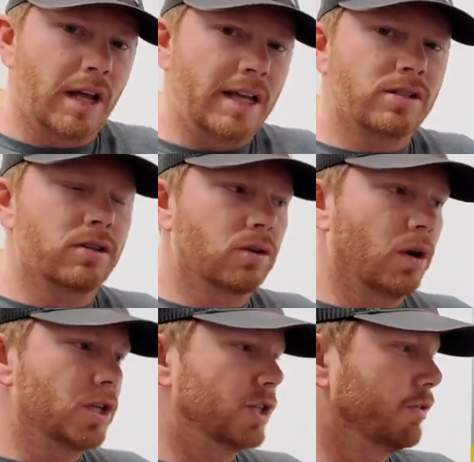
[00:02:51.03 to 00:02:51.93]
to answer the
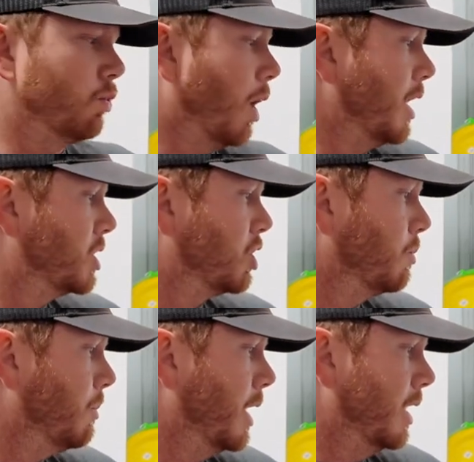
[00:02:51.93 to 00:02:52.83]
question of why so
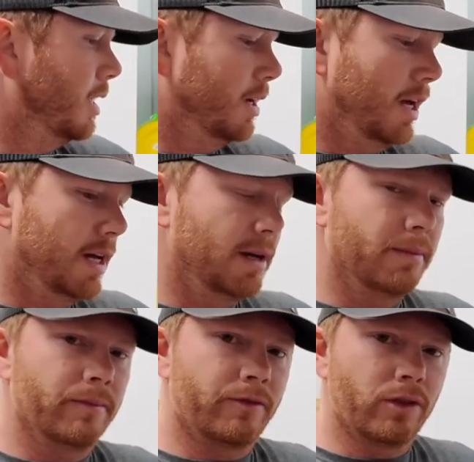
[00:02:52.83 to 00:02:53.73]
many,
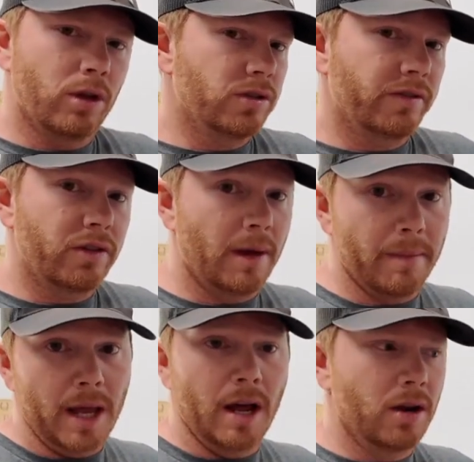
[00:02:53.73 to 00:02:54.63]
for those of you that
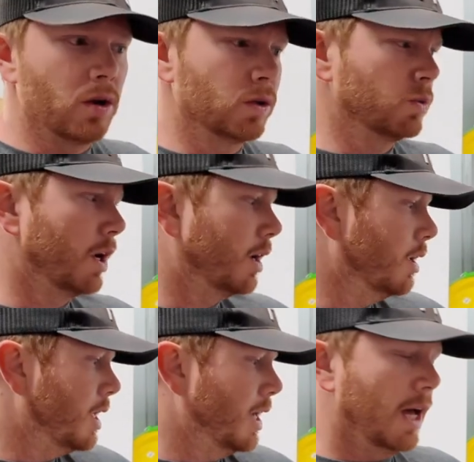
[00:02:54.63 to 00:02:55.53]
may not know as
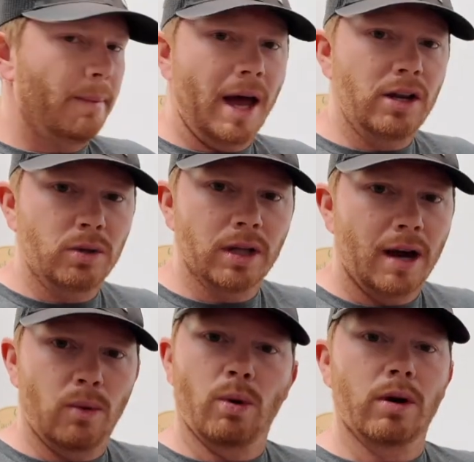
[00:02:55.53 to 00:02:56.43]
well, I do a
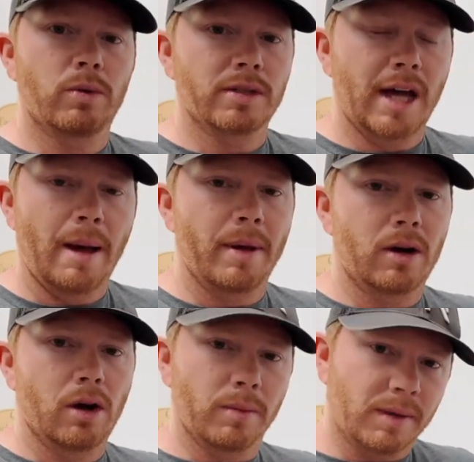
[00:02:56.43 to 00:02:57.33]
lot of work with Top
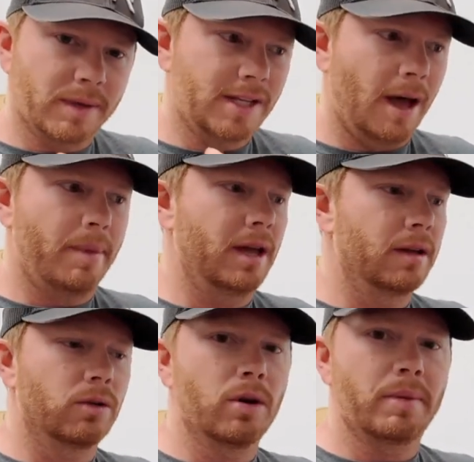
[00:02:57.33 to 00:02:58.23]
Hand ropes. I'm a Top
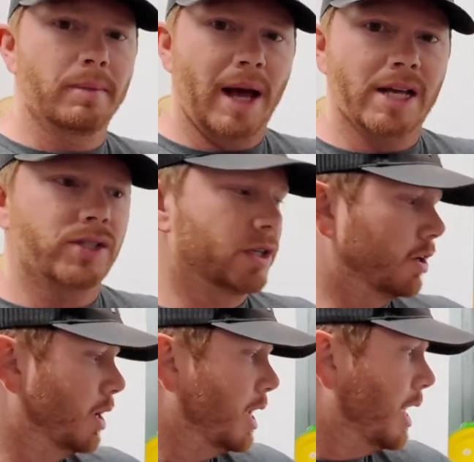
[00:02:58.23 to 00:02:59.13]
Hand rope
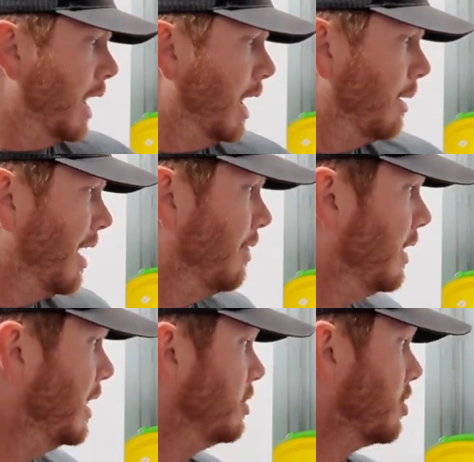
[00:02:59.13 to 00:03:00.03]
ambassador. And
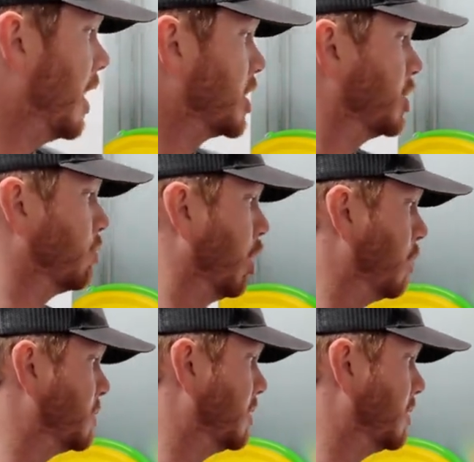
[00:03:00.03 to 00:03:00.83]
these are actually ropes